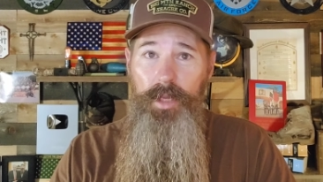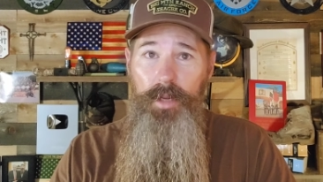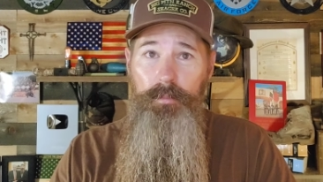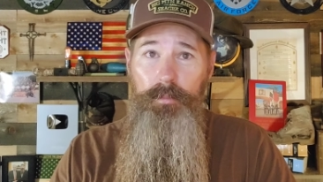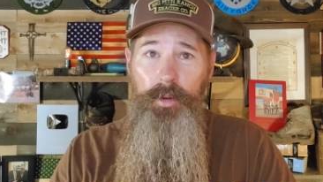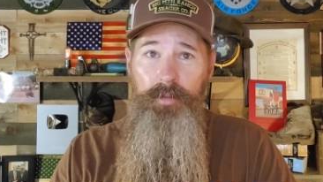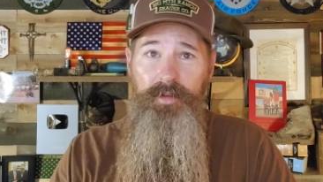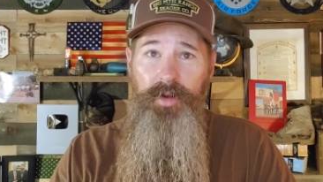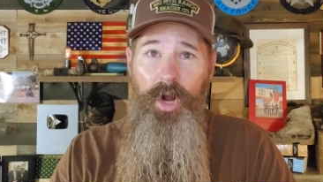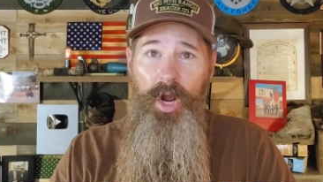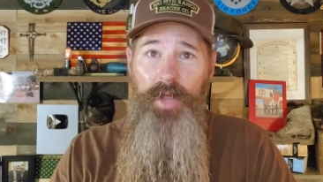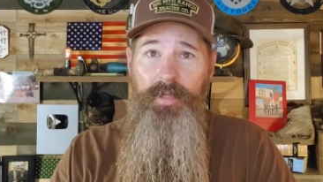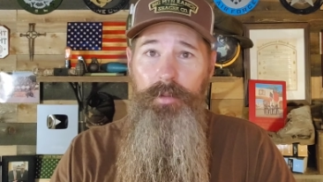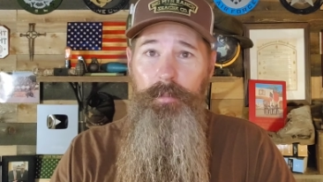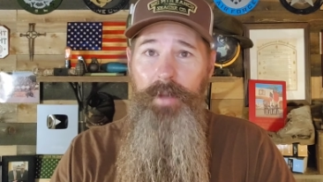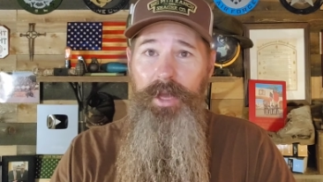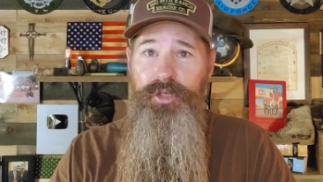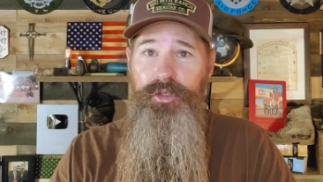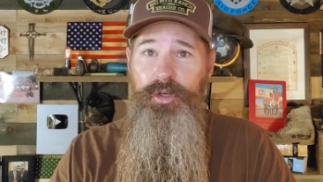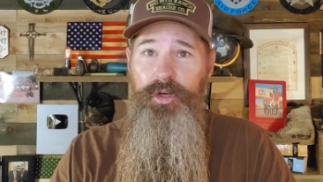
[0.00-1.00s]
Moving on, the
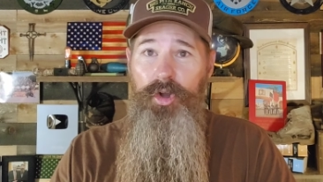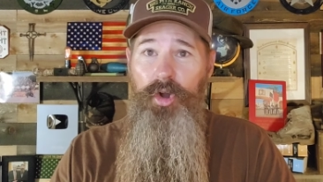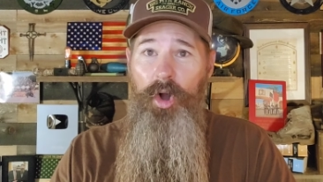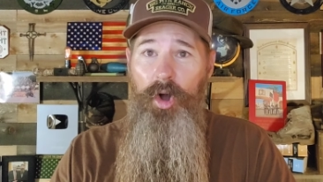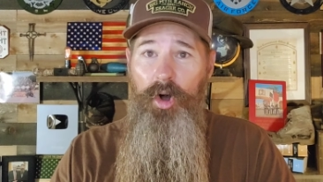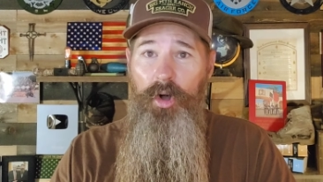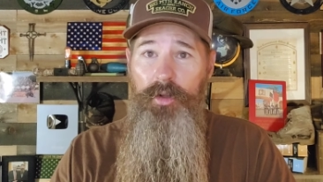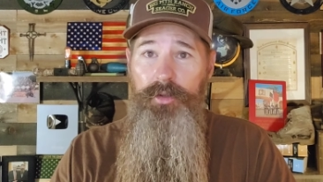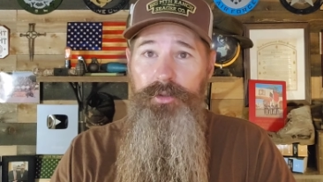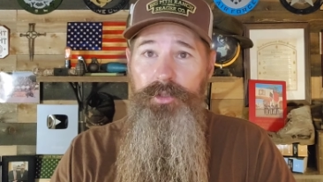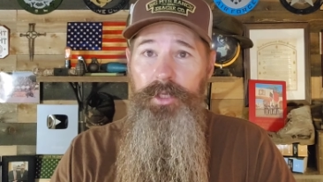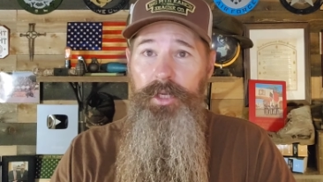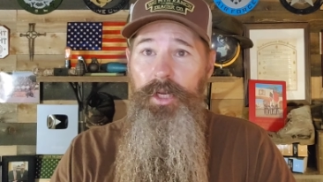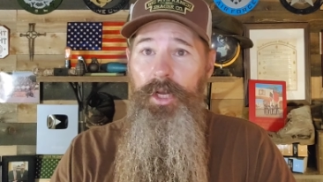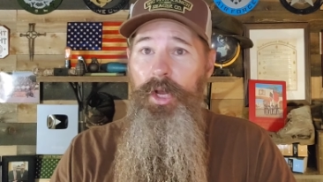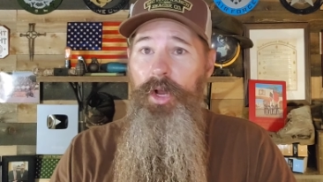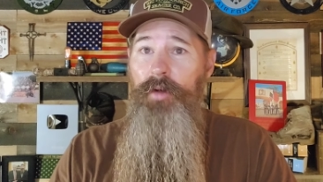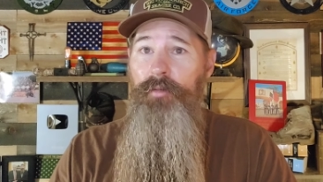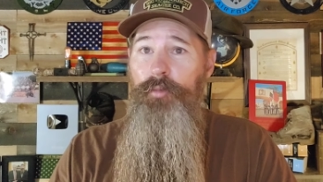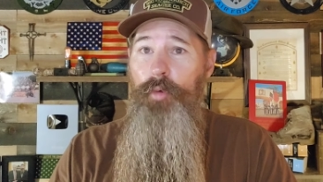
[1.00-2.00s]
measure calls
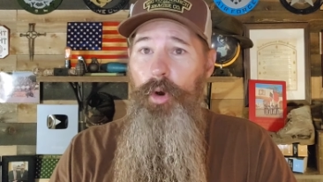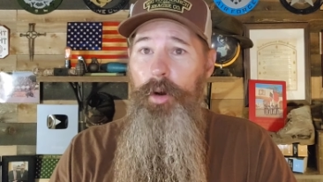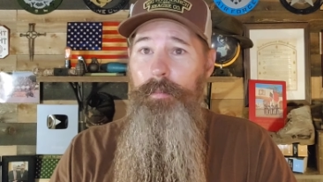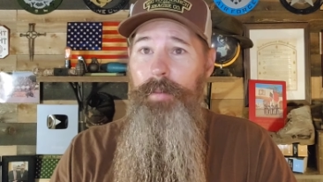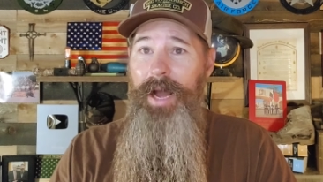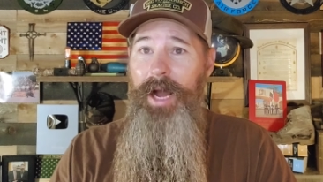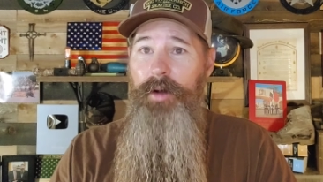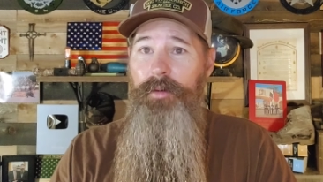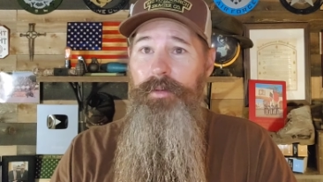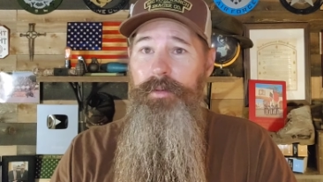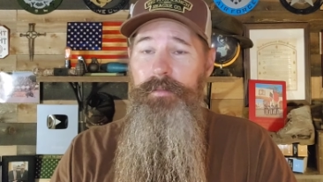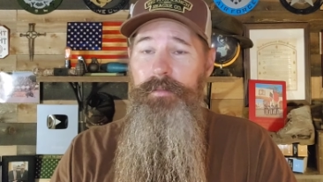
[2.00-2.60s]
for about